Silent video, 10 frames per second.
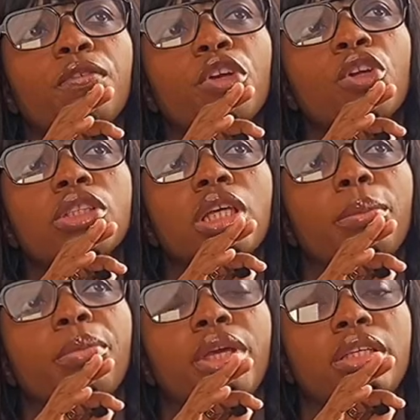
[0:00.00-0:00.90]
if you're not a
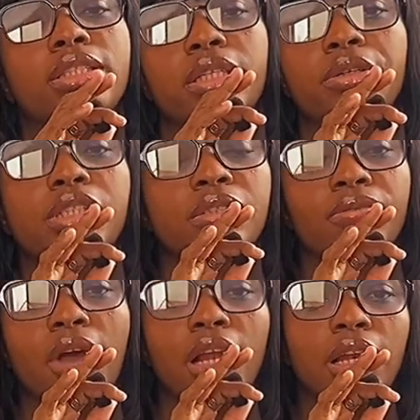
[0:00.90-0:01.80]
big series
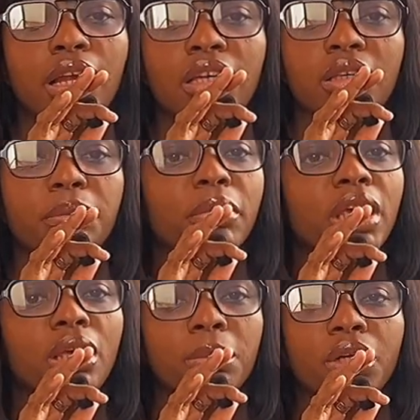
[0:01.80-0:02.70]
fan like
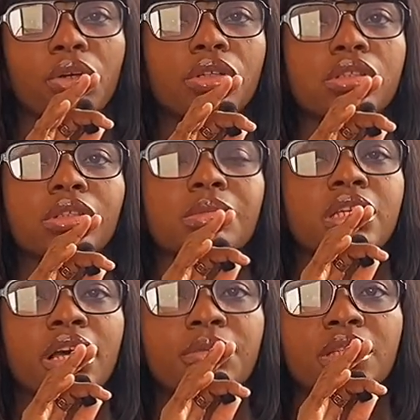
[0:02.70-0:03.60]
me, because
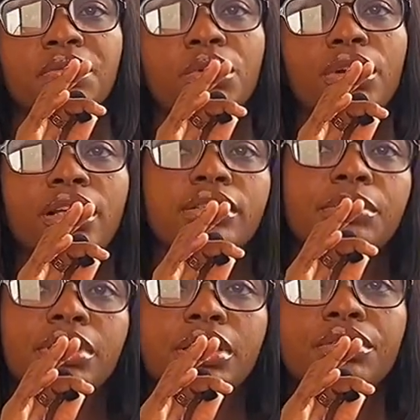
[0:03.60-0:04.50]
sometimes I feel like some
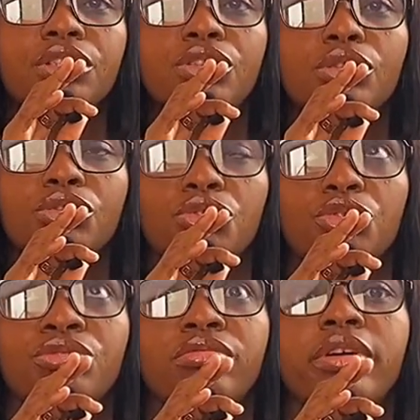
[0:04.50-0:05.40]
series just
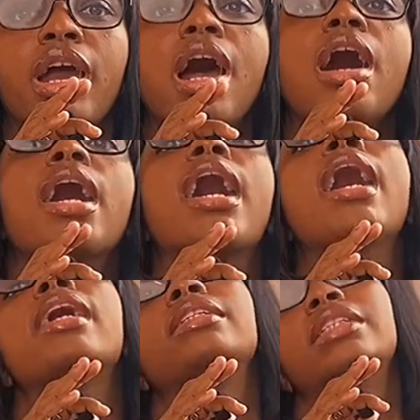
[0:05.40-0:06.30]

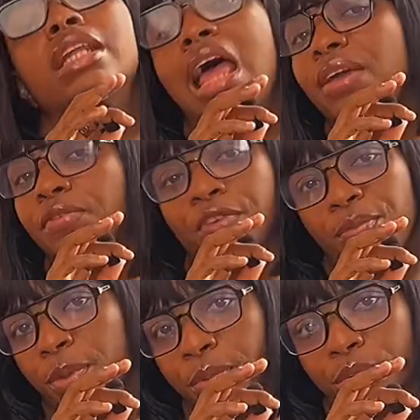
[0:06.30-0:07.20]
drag the life of
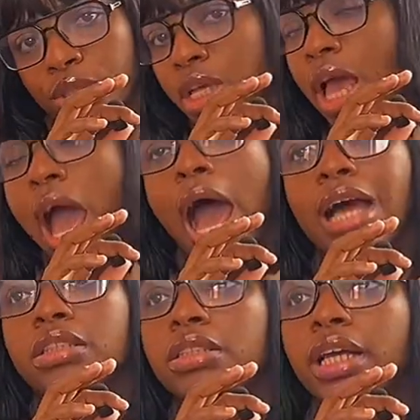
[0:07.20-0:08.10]
people, and